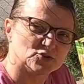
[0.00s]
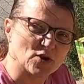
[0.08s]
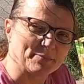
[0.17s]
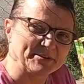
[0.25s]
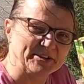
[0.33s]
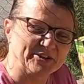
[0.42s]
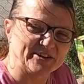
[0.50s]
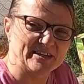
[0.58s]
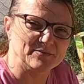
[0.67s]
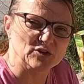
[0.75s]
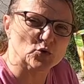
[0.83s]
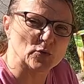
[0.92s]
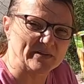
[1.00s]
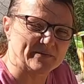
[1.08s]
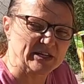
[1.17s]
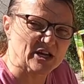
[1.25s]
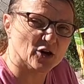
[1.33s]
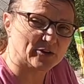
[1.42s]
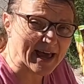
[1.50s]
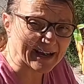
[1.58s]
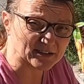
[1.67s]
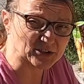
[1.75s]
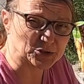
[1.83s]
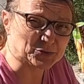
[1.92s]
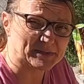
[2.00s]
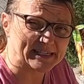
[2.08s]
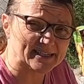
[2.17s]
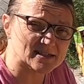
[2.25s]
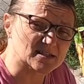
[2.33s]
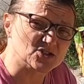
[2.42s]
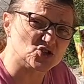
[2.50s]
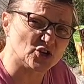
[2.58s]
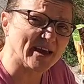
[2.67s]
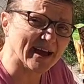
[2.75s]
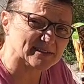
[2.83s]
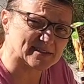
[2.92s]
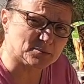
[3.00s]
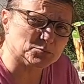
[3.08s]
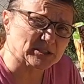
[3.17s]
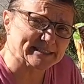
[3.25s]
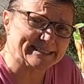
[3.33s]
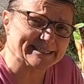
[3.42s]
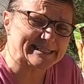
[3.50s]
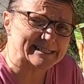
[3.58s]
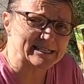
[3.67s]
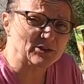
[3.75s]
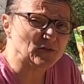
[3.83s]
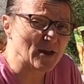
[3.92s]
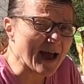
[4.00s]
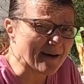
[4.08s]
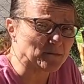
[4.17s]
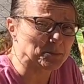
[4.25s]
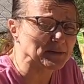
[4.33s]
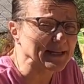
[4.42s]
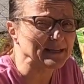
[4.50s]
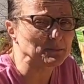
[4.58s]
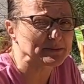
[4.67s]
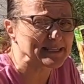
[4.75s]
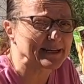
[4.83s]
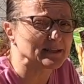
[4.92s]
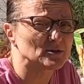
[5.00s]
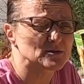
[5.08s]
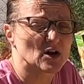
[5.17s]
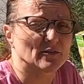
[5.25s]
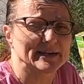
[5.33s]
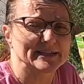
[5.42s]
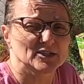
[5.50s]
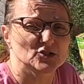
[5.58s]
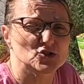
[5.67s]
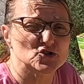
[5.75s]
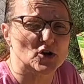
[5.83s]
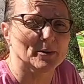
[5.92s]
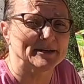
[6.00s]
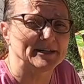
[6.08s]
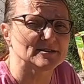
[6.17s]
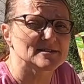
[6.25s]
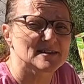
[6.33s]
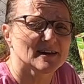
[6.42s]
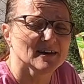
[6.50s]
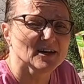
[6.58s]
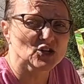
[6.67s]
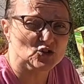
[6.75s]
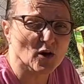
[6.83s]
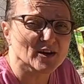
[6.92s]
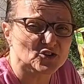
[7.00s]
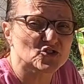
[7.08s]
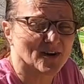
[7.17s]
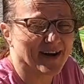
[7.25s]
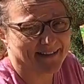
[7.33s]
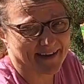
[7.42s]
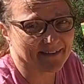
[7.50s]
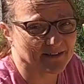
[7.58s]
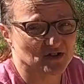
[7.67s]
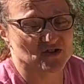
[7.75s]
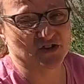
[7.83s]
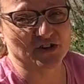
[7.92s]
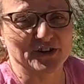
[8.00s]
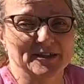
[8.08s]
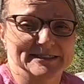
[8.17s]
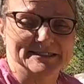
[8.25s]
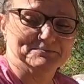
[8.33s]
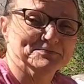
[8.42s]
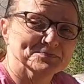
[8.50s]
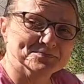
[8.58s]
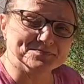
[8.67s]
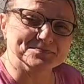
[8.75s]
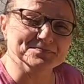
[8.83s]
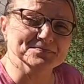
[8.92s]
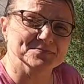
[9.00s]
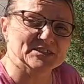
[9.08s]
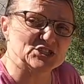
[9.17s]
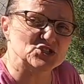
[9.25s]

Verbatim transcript: drop in here and give you a quick video on how to do this and show you how simple it is. And if you haven't planted potatoes already in your straw bales, you ought to try that this year and